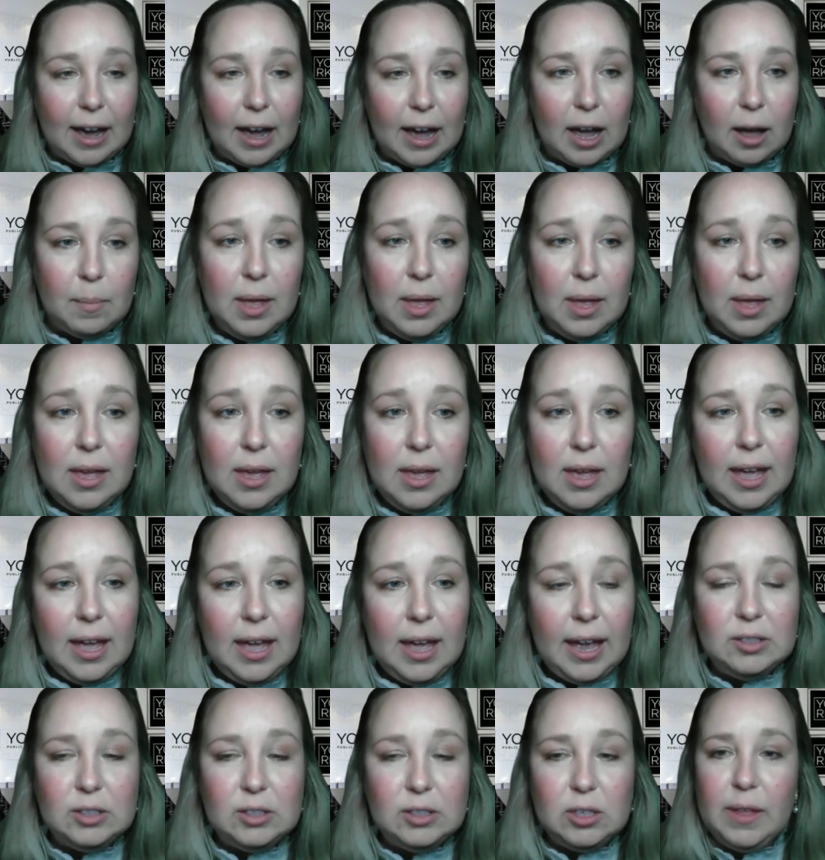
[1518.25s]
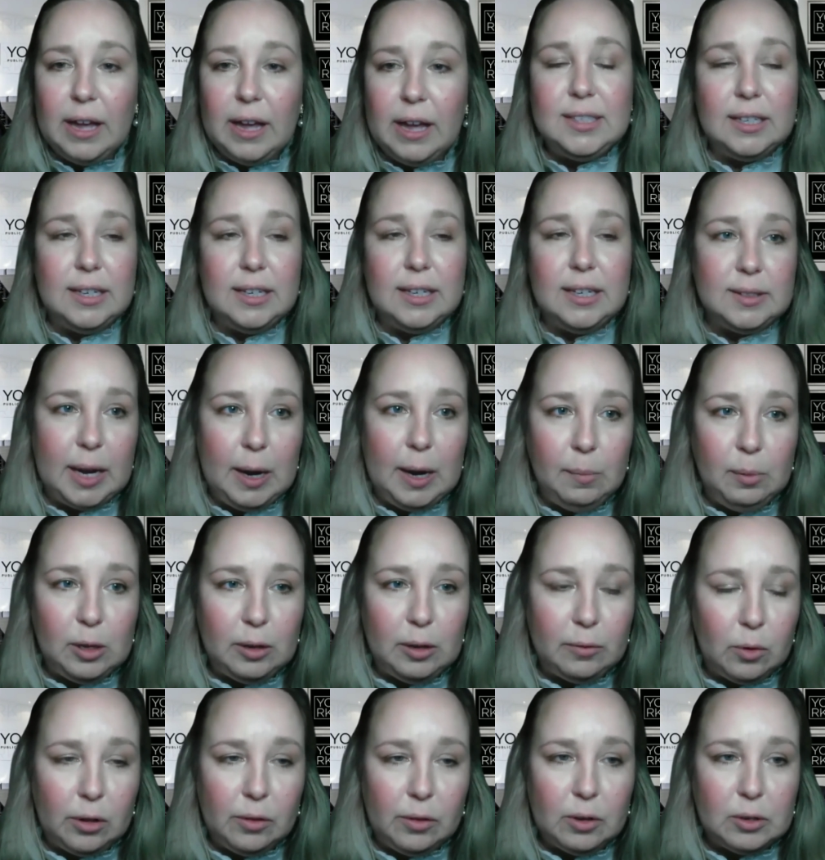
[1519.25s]
And so that's an
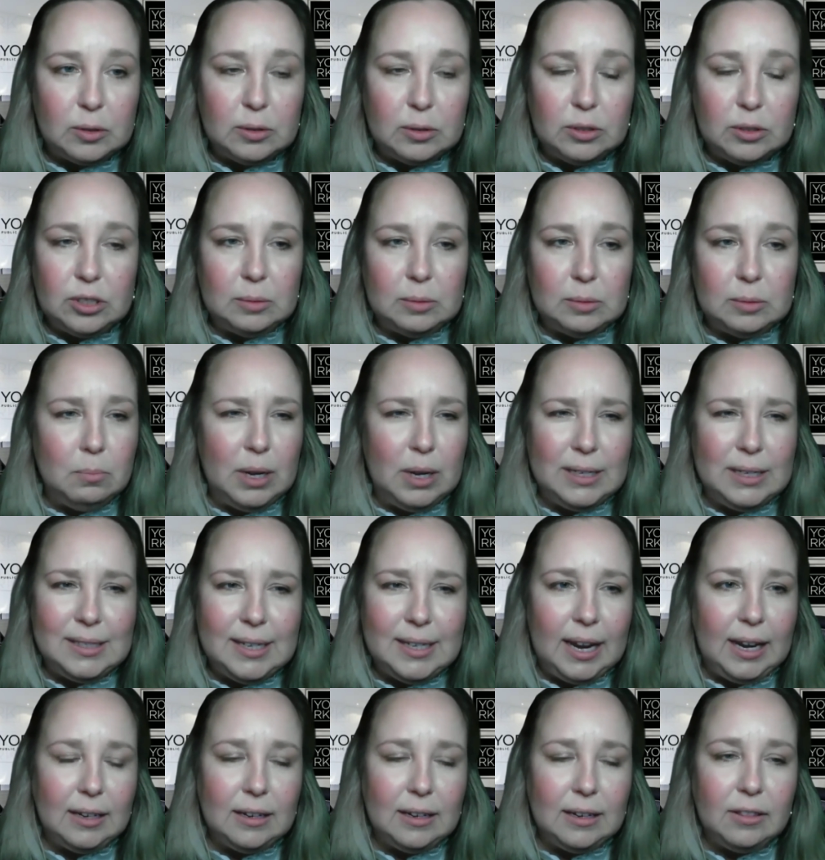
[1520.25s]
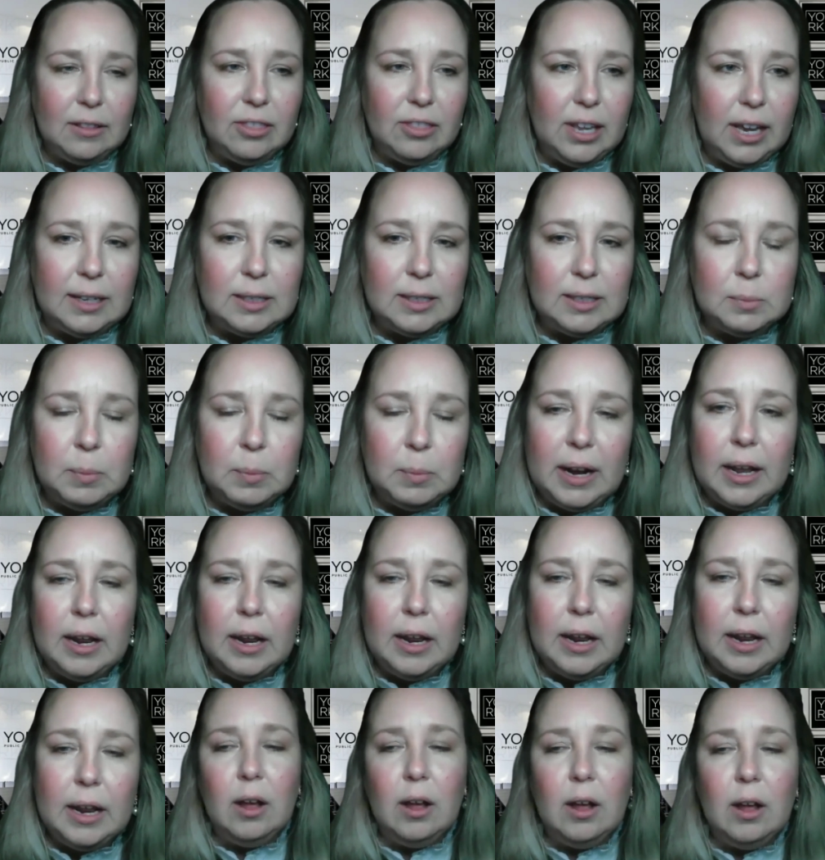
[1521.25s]
example of one of those just mundane things. But
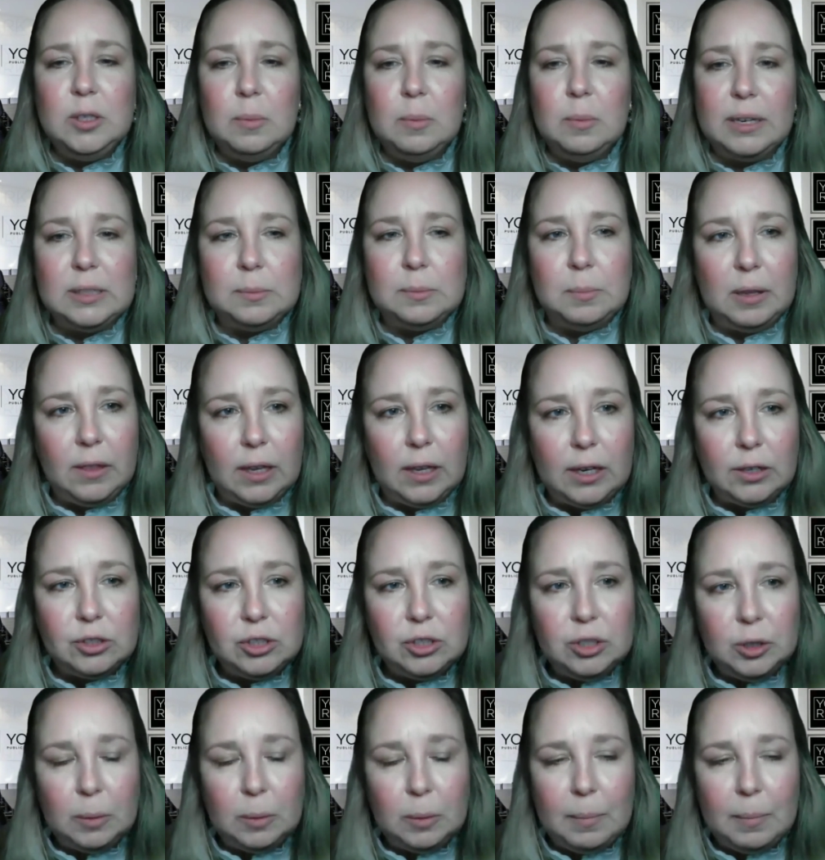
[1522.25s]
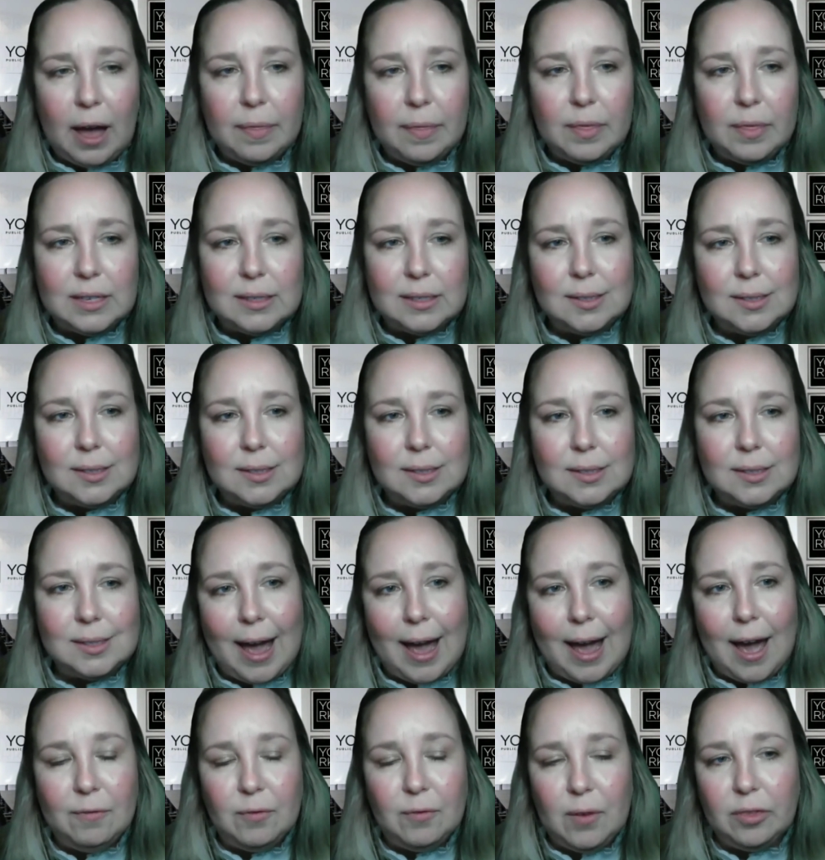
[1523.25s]
it also makes me think too about the
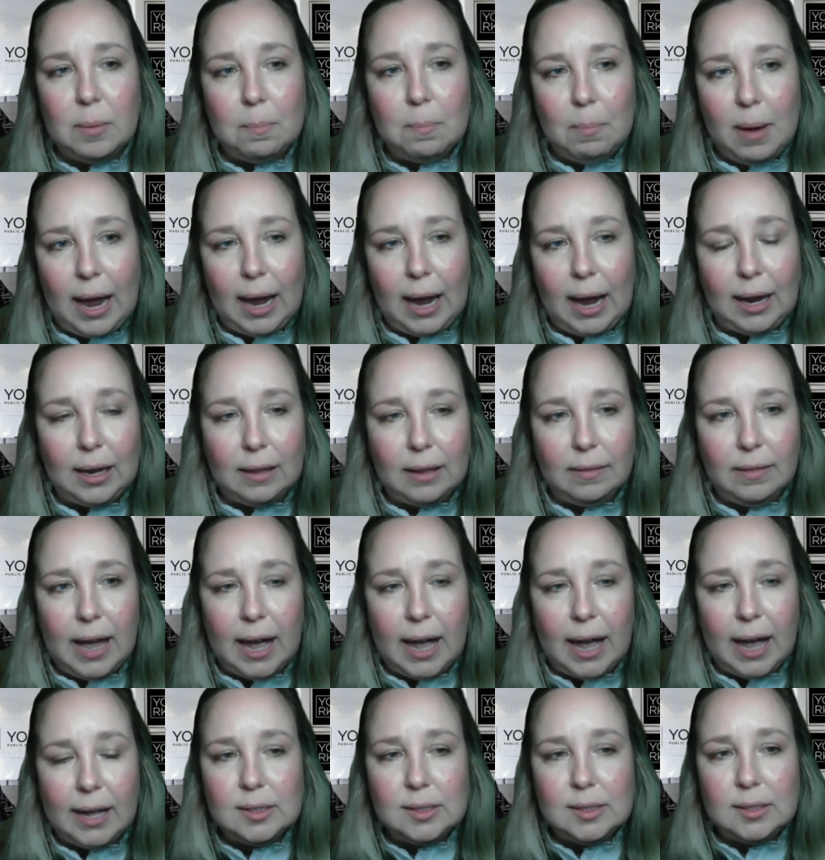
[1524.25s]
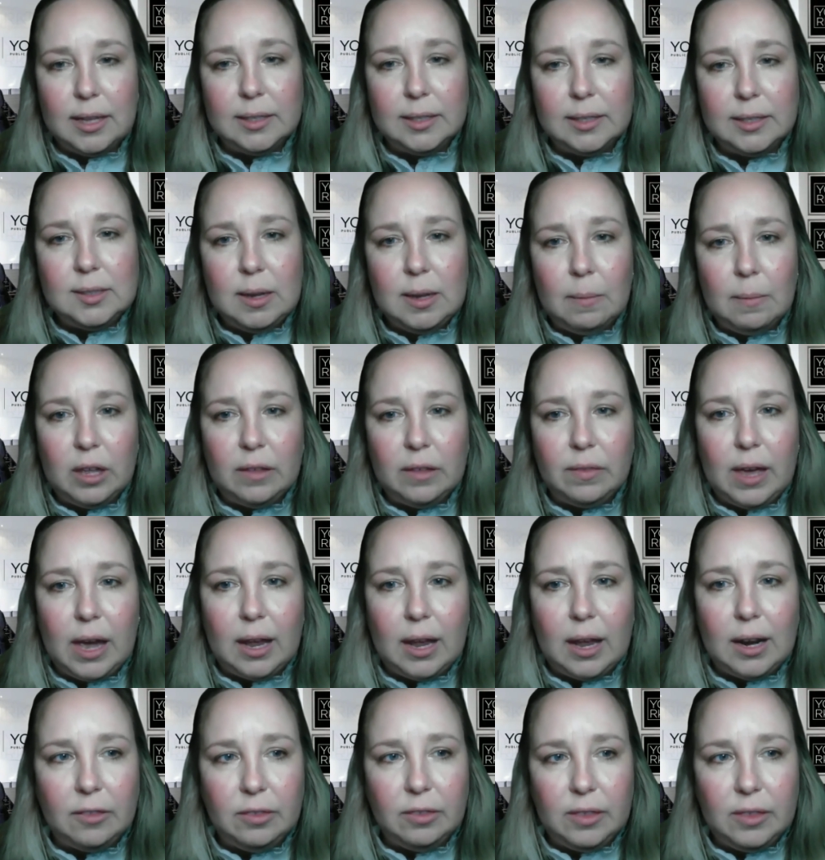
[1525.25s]
staff at the bank, and that's something
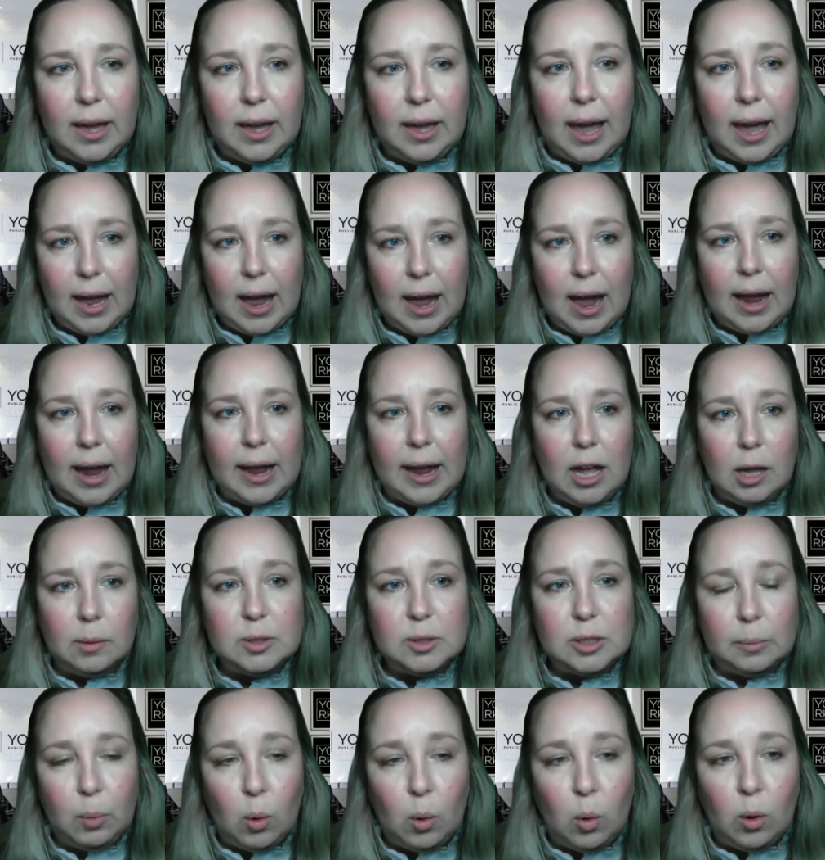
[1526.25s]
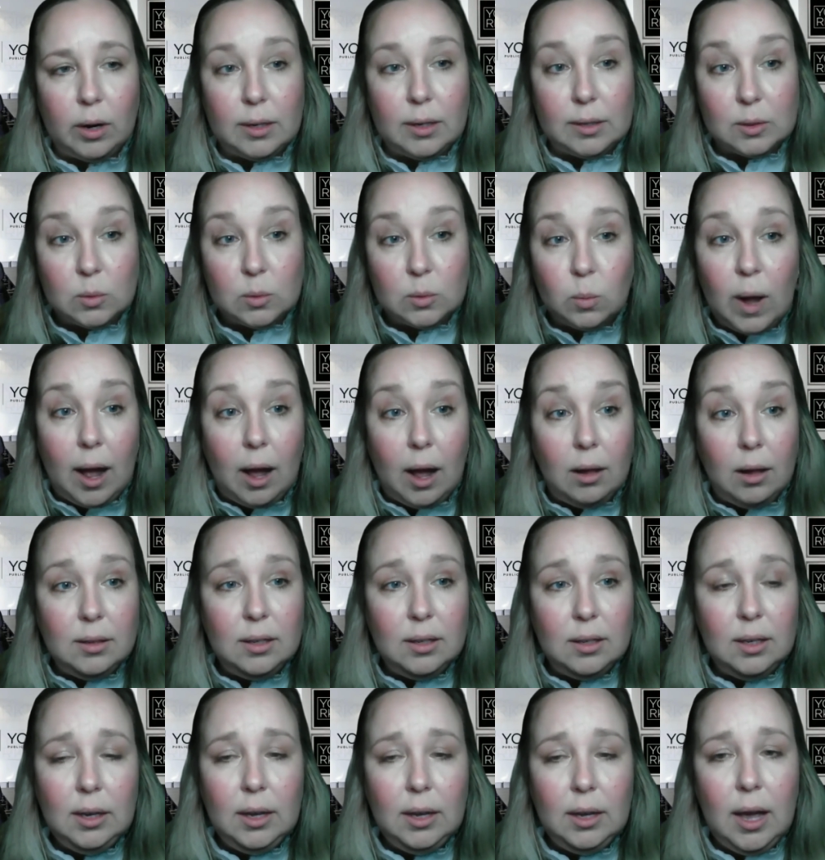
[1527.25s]
that I think AI helps support as
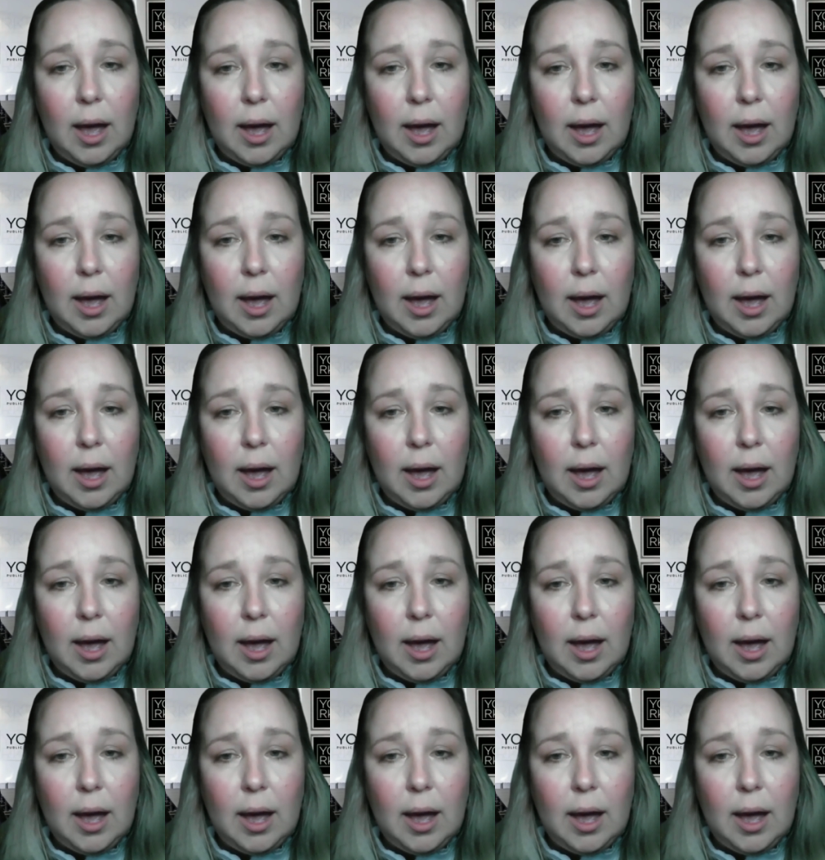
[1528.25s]
well.